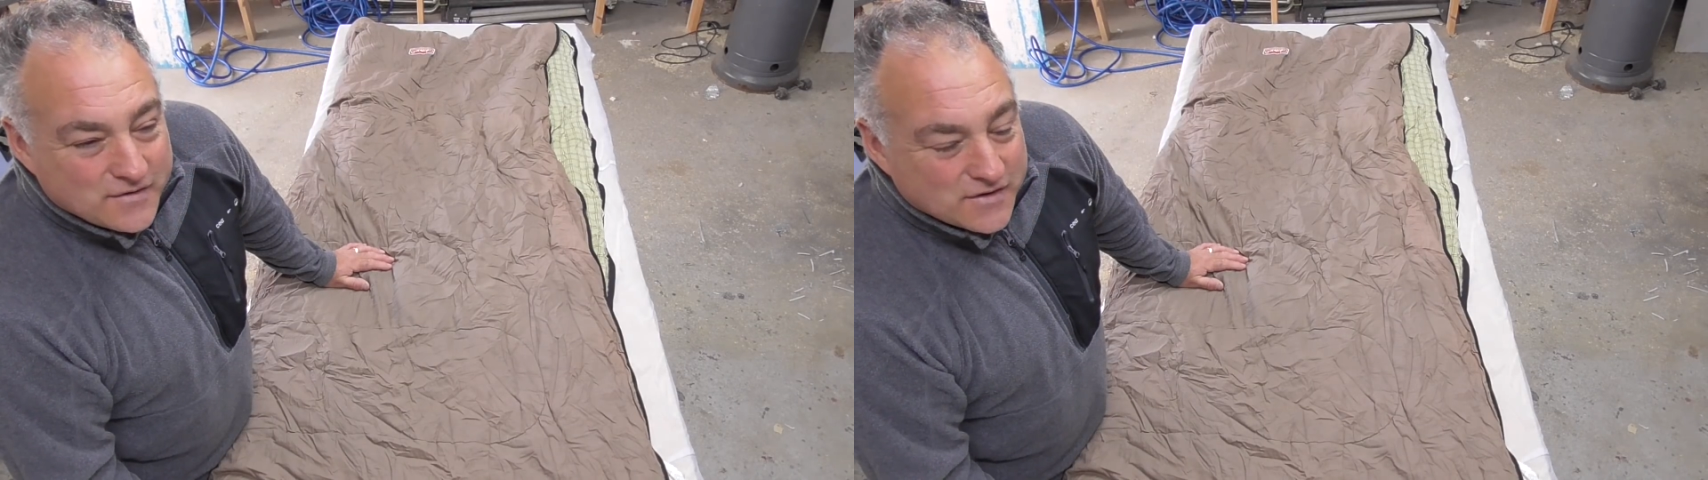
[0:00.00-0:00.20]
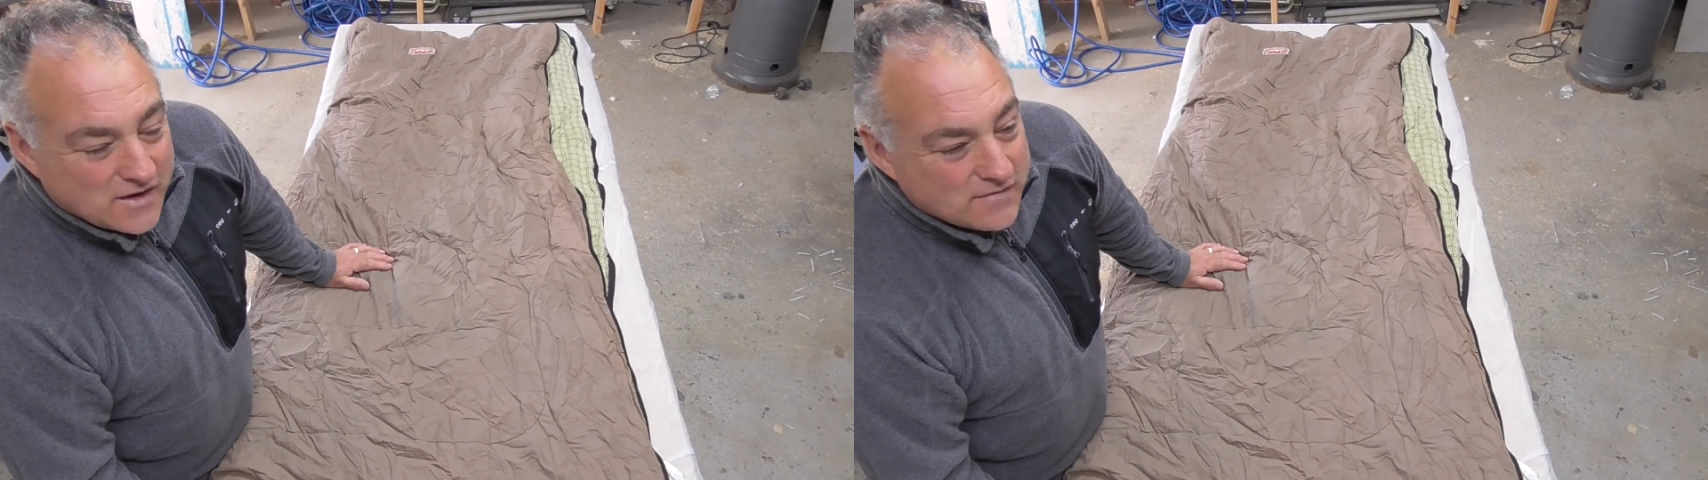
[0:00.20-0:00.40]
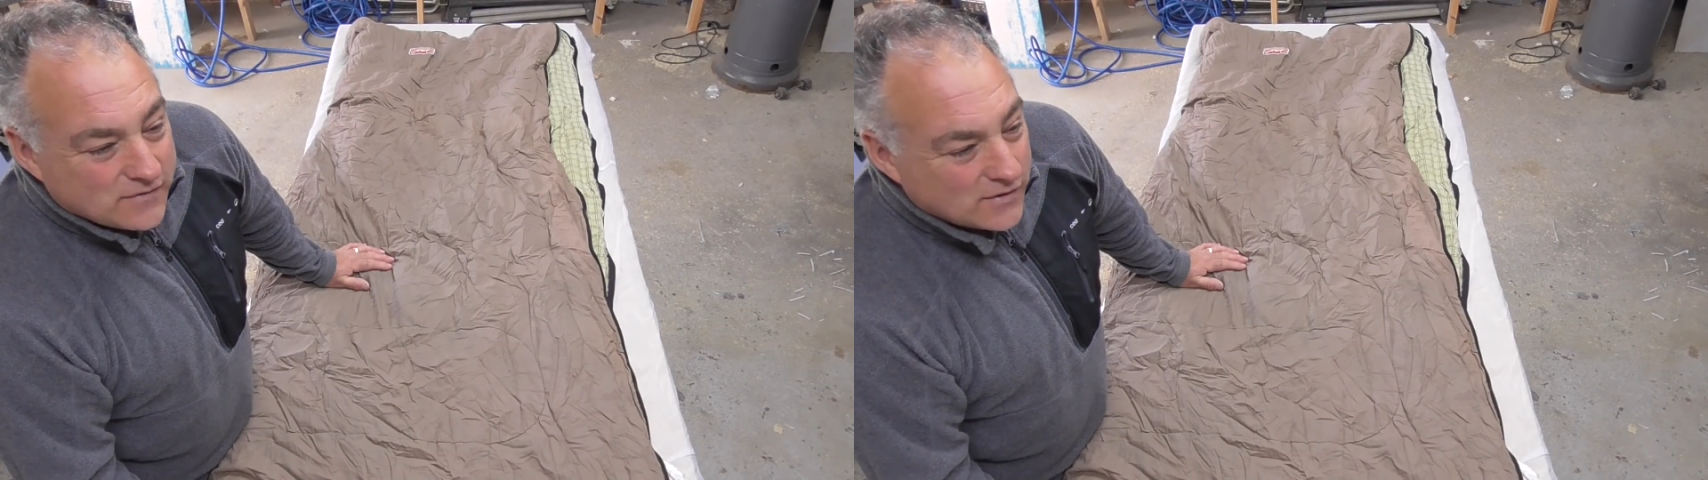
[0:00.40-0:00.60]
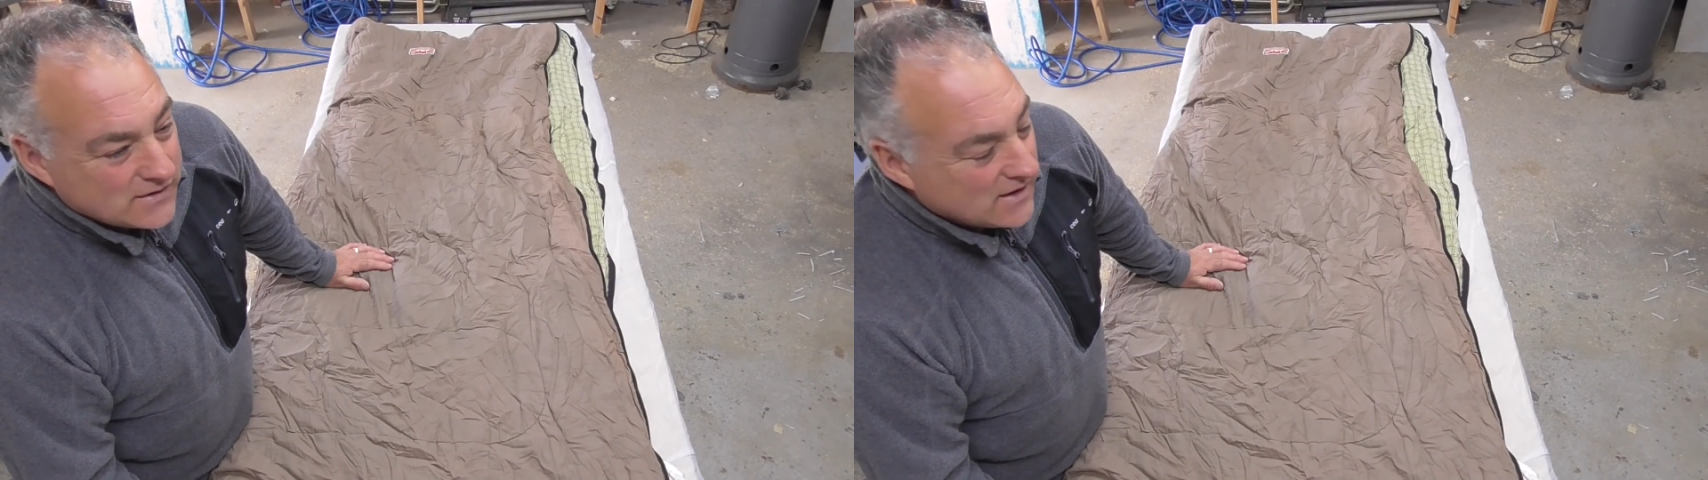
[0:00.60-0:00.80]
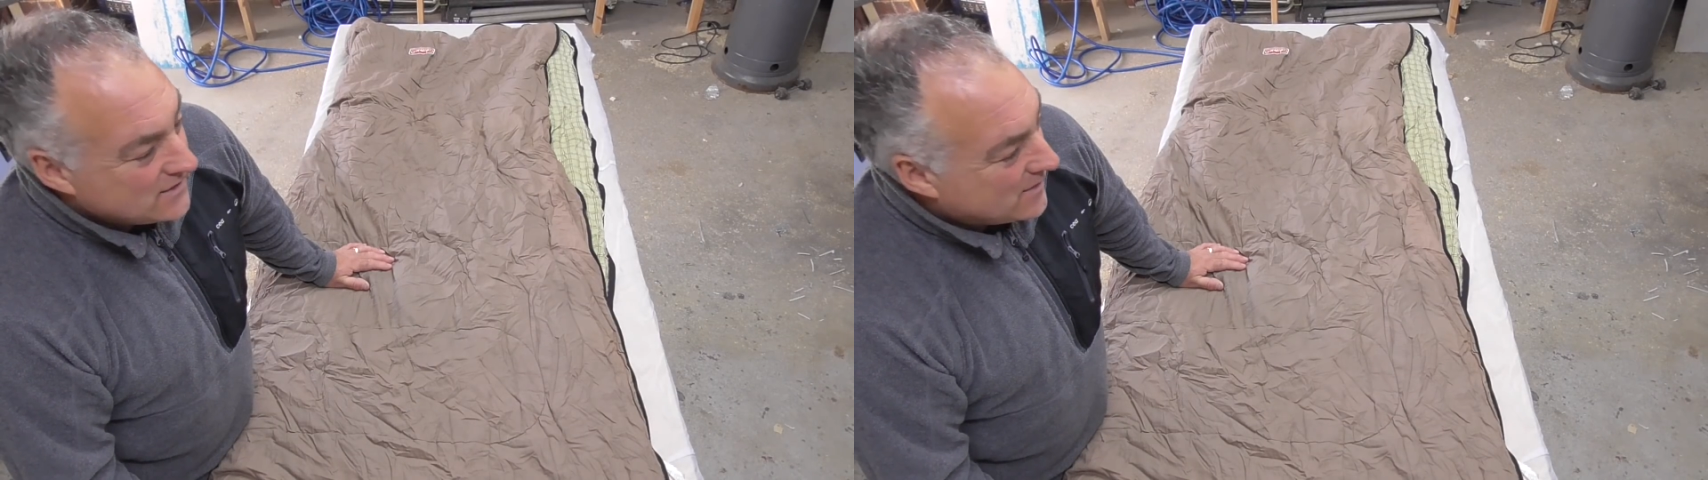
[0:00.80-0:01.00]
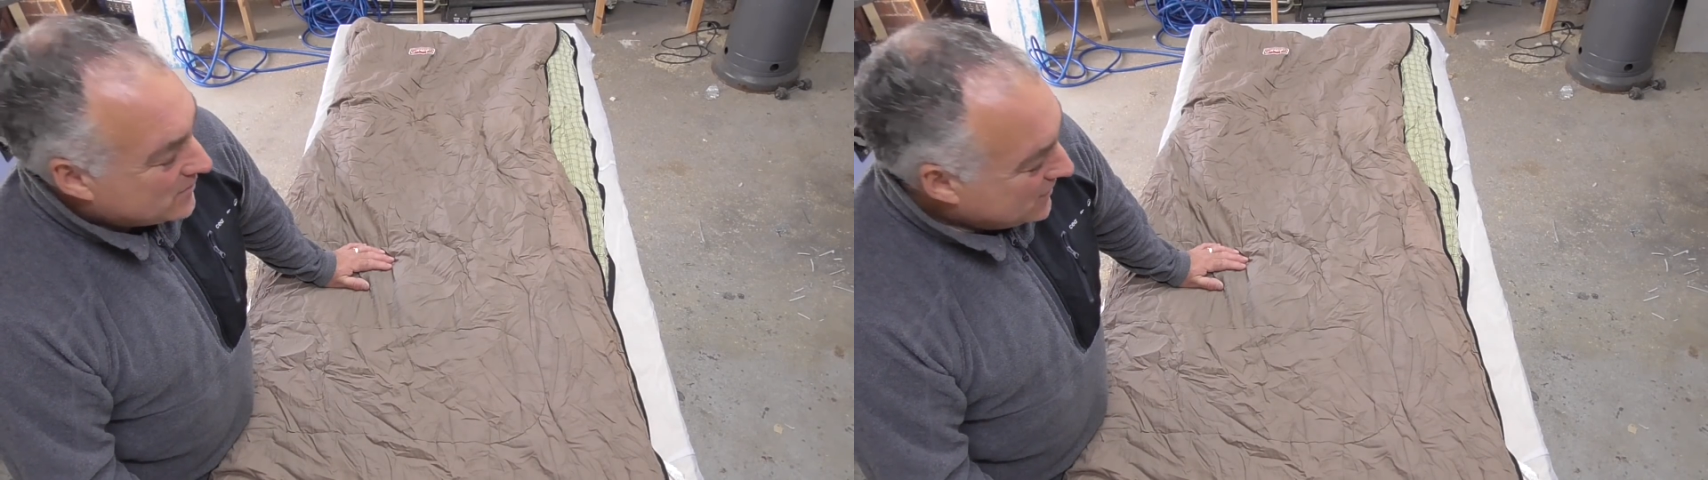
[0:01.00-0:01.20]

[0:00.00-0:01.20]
don't think you'd find it in that